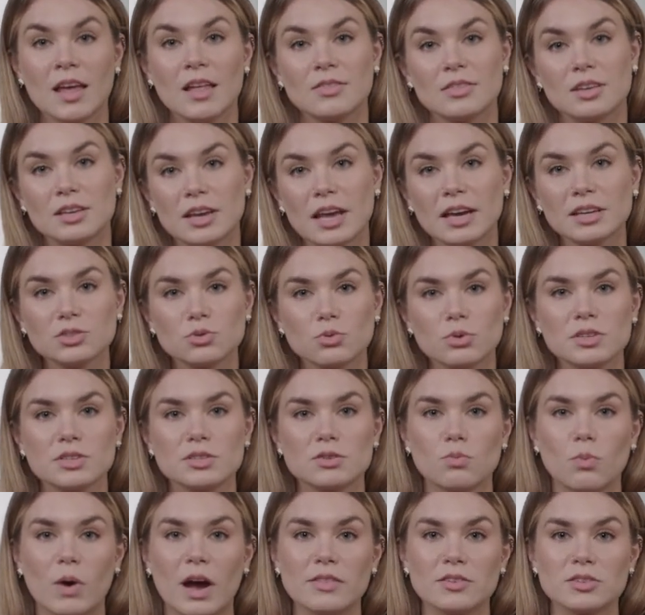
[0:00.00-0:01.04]
The next
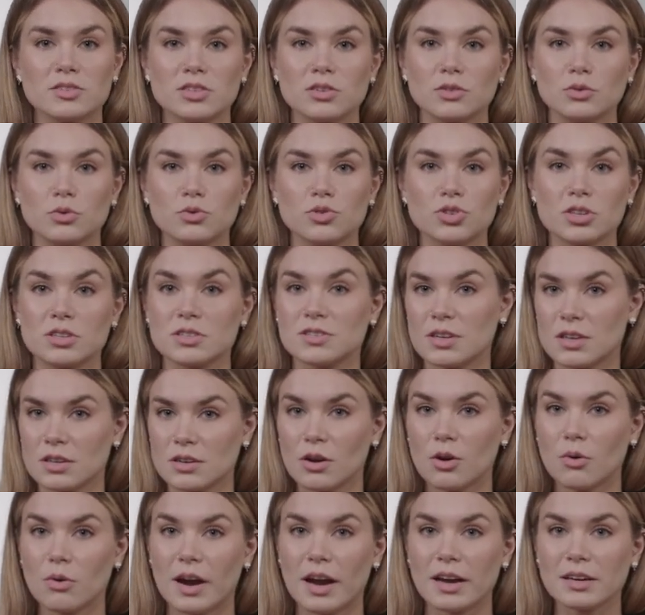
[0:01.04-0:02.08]
reason why this solution is
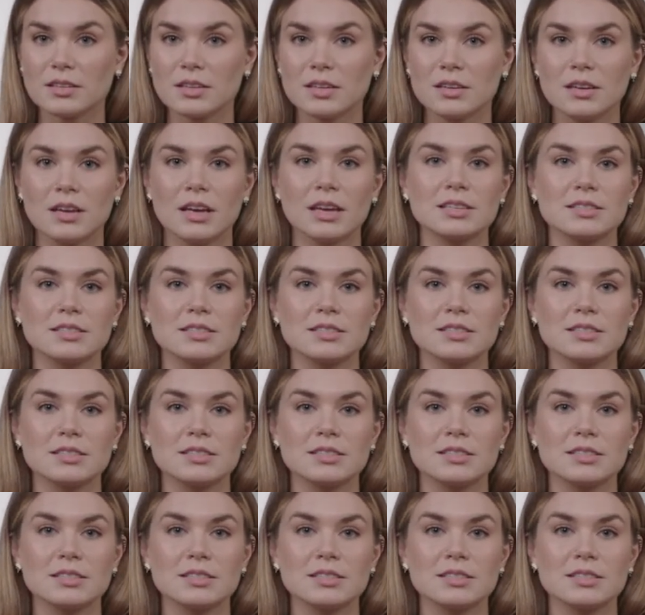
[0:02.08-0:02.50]
incorrect